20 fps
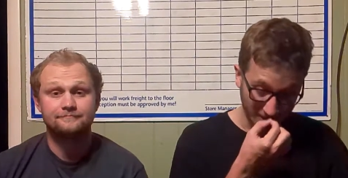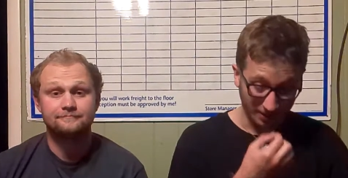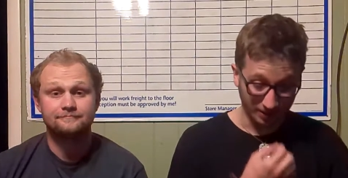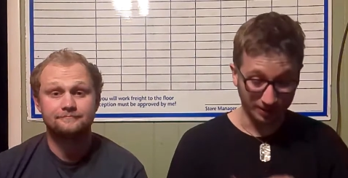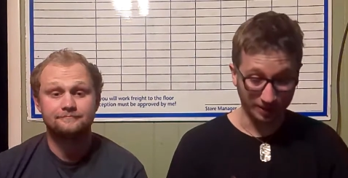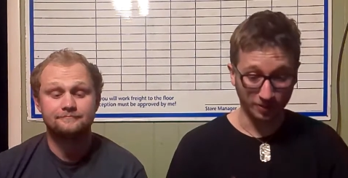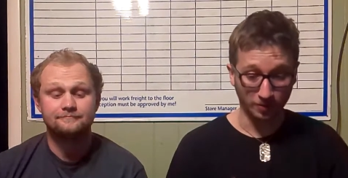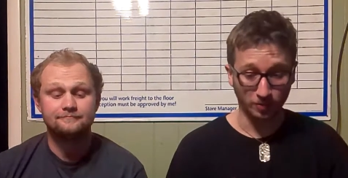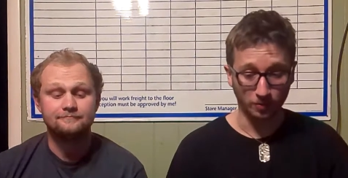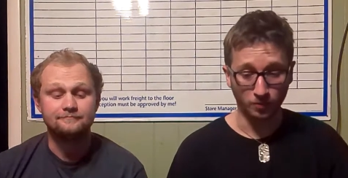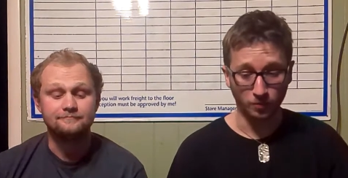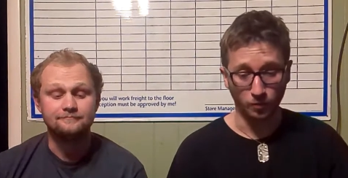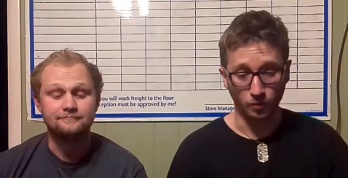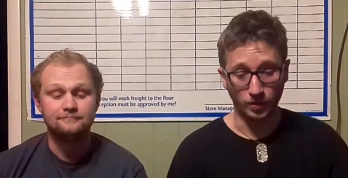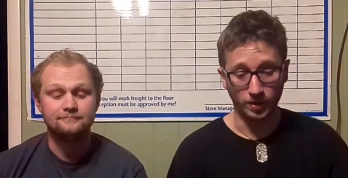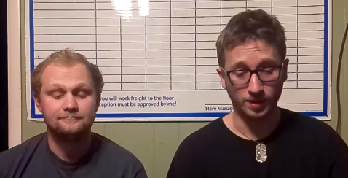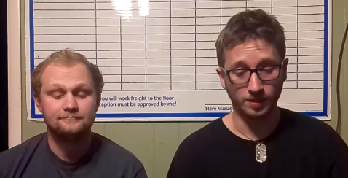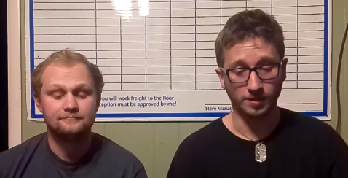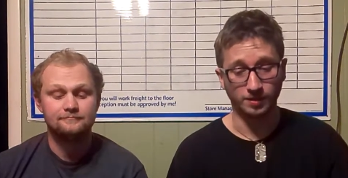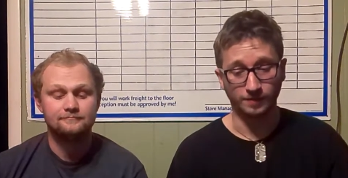Speaker 1: little
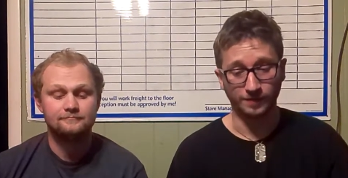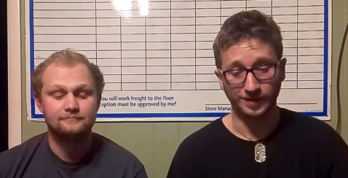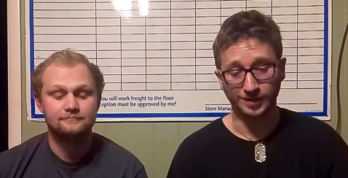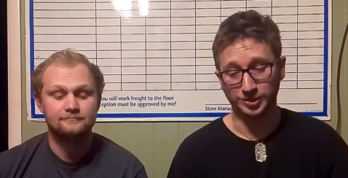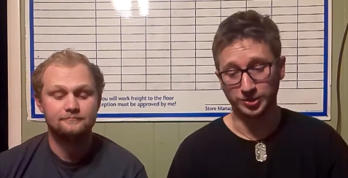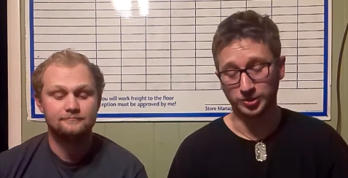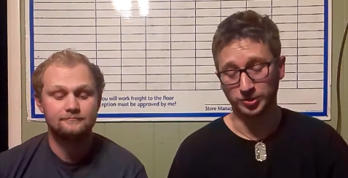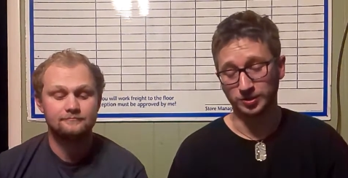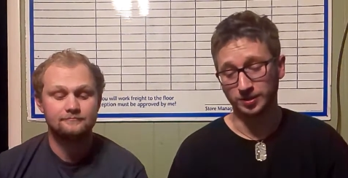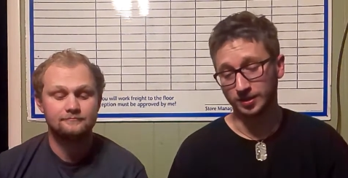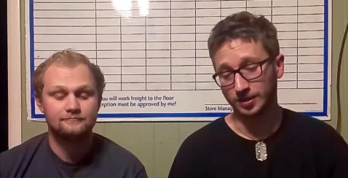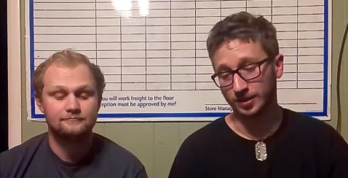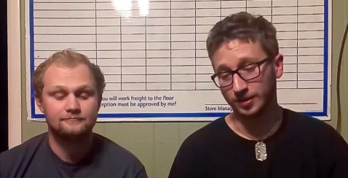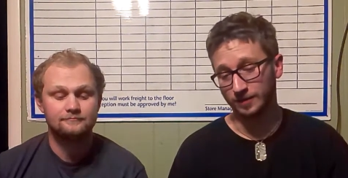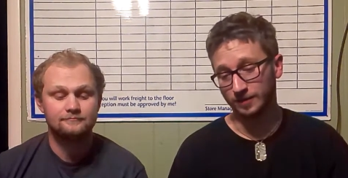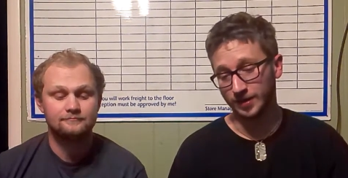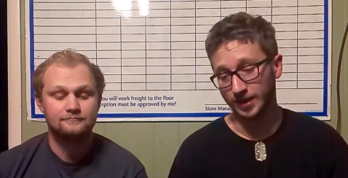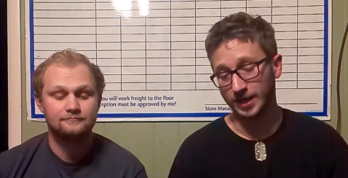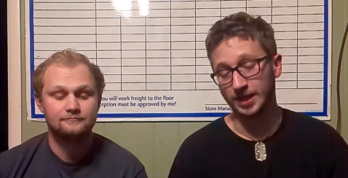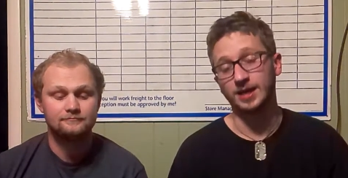weird adventure
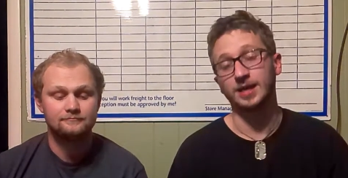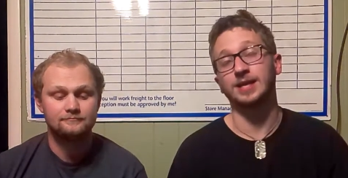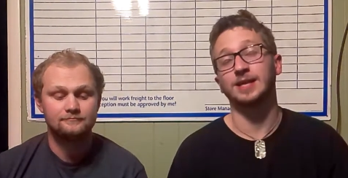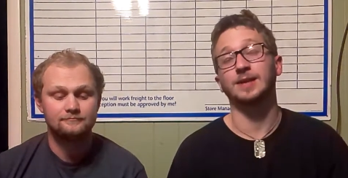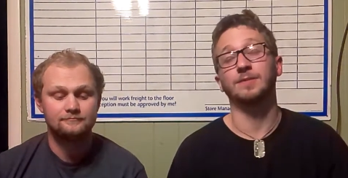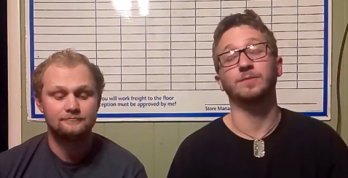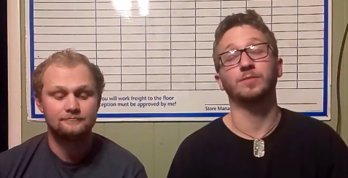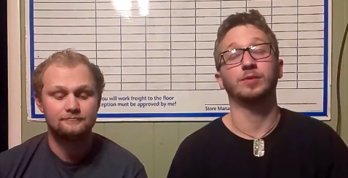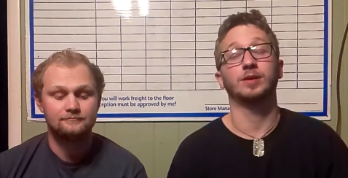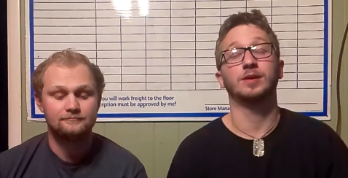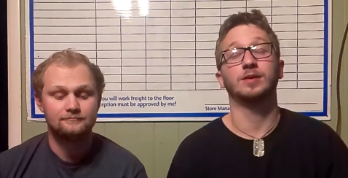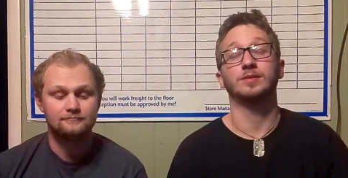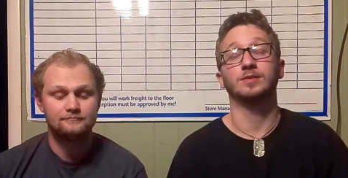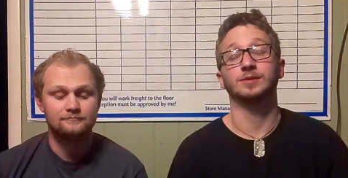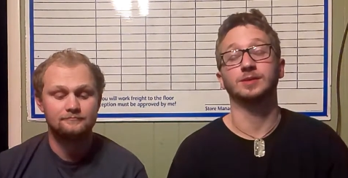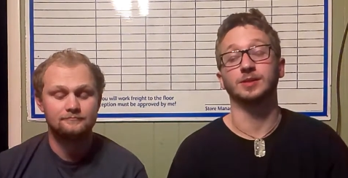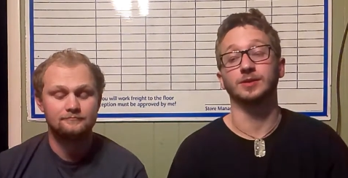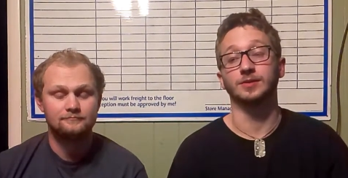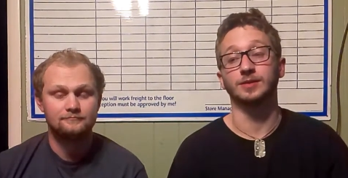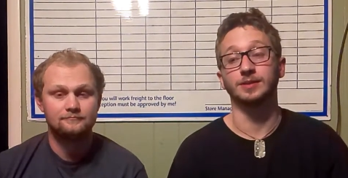of the Alien and Predator
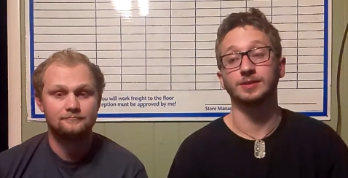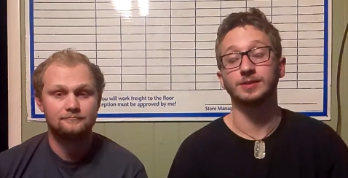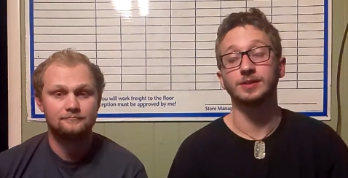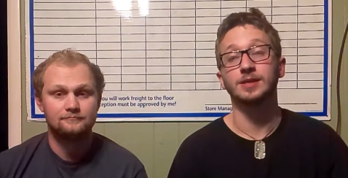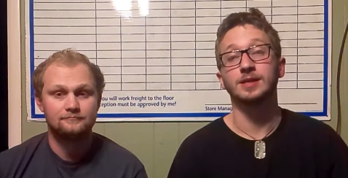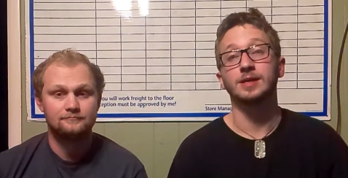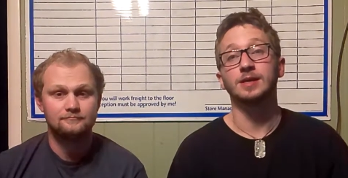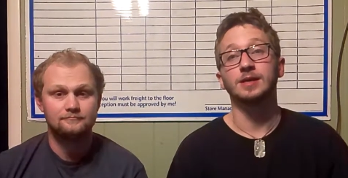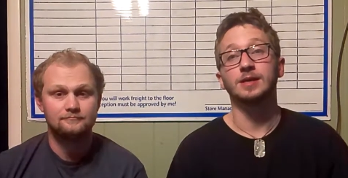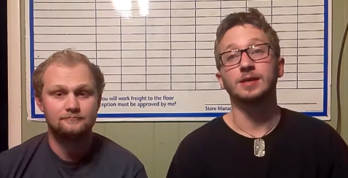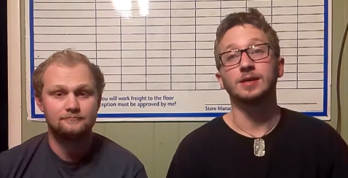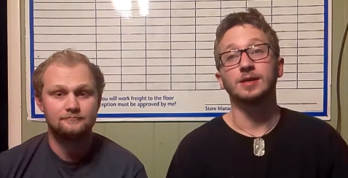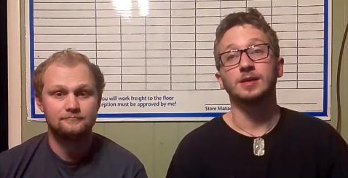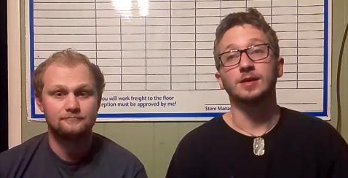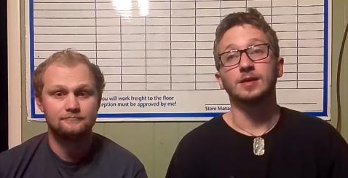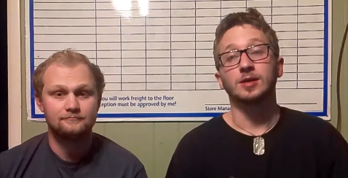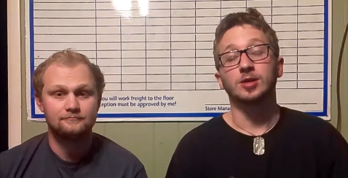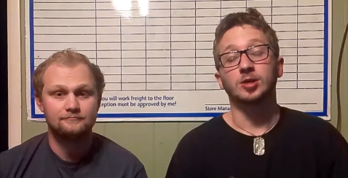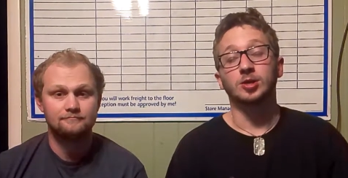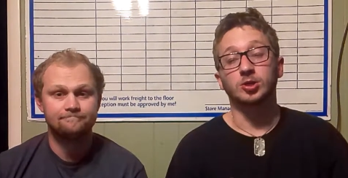series,
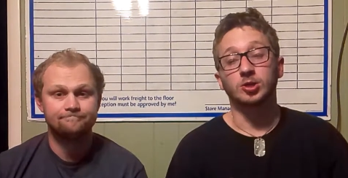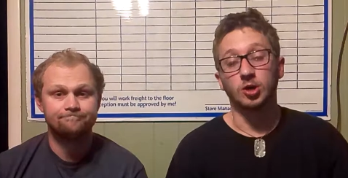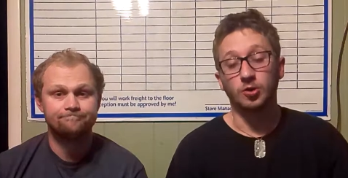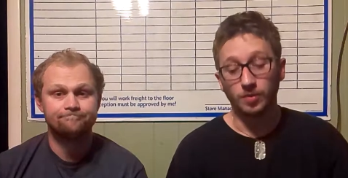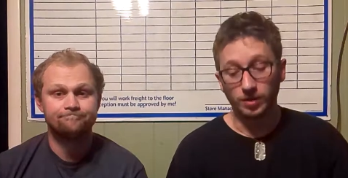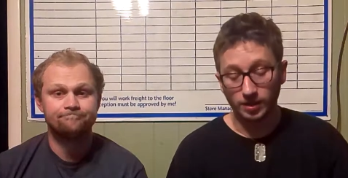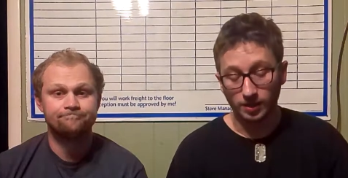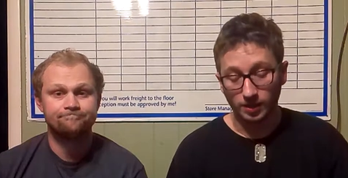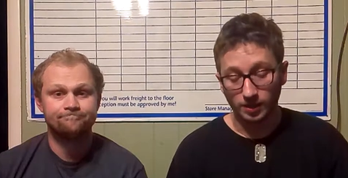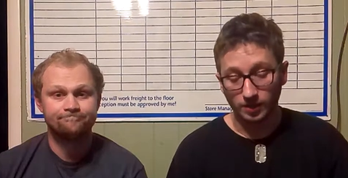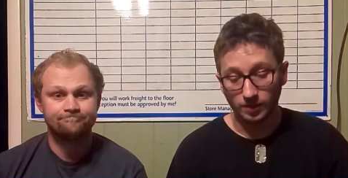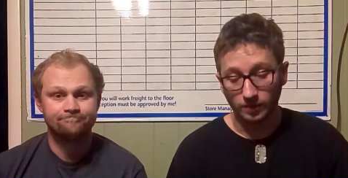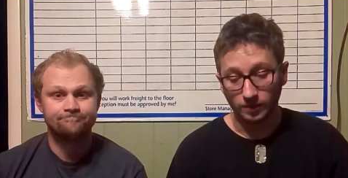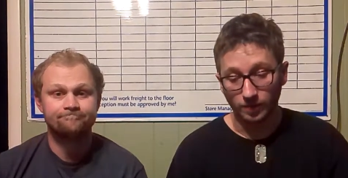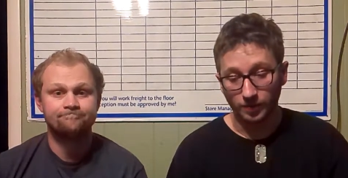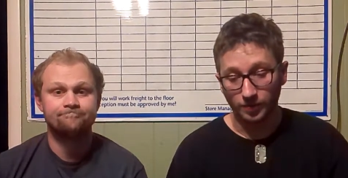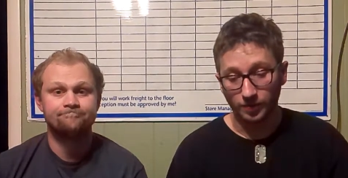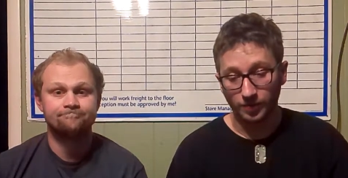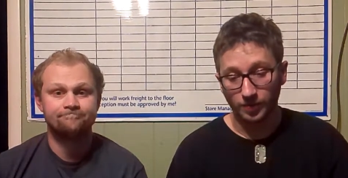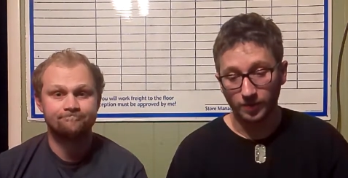going on
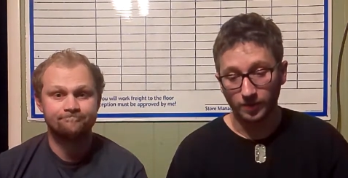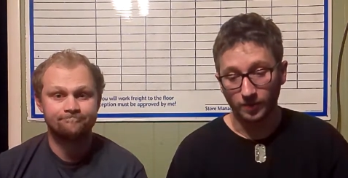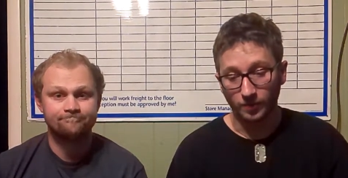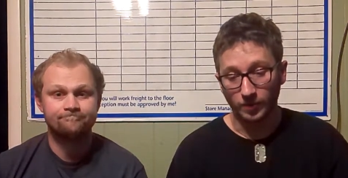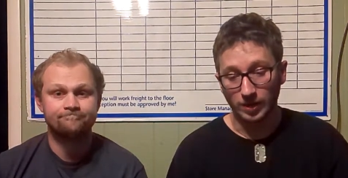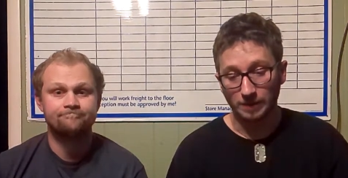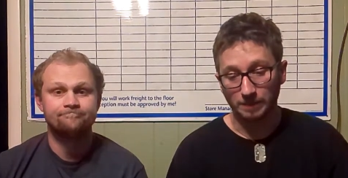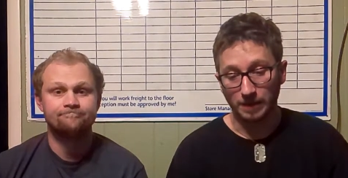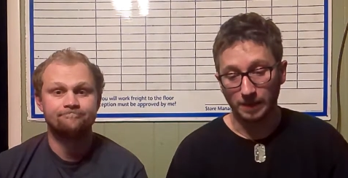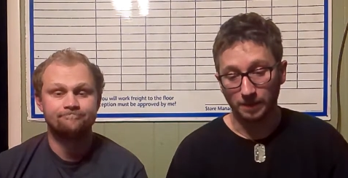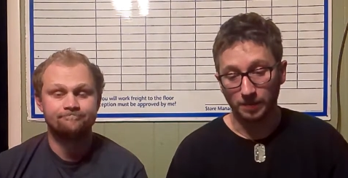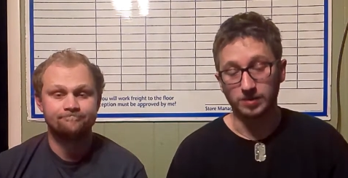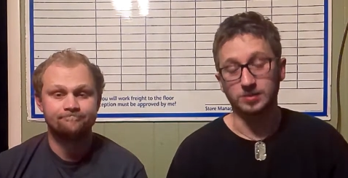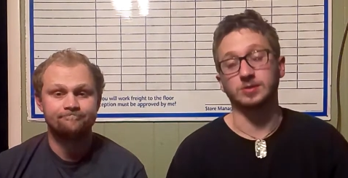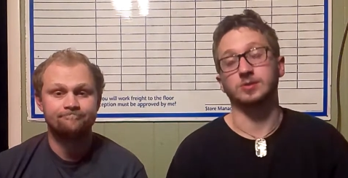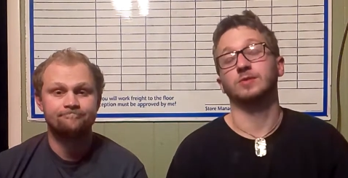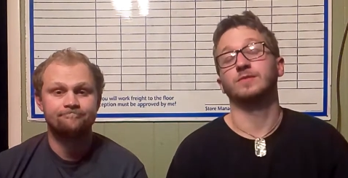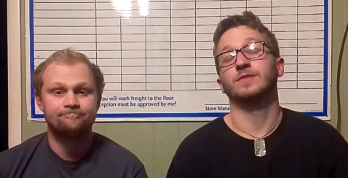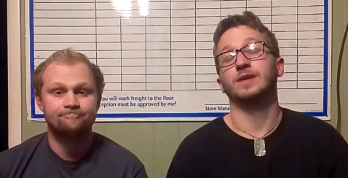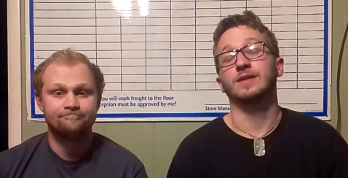with one of my
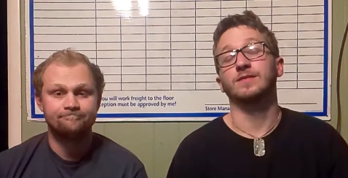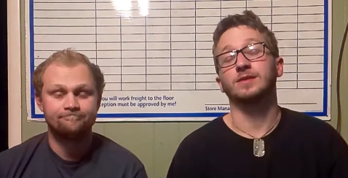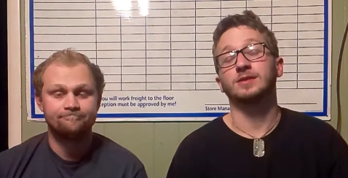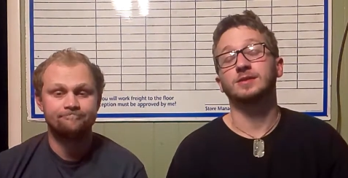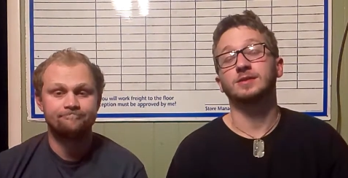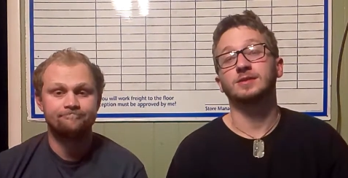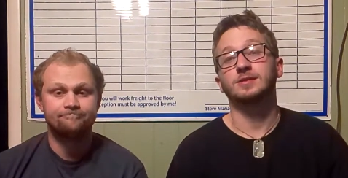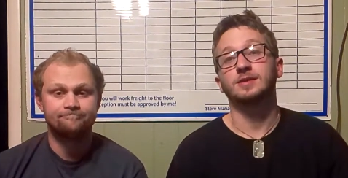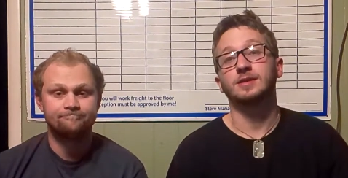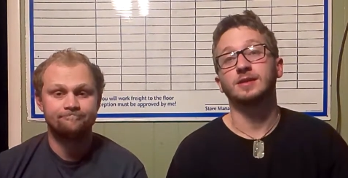personal favorites,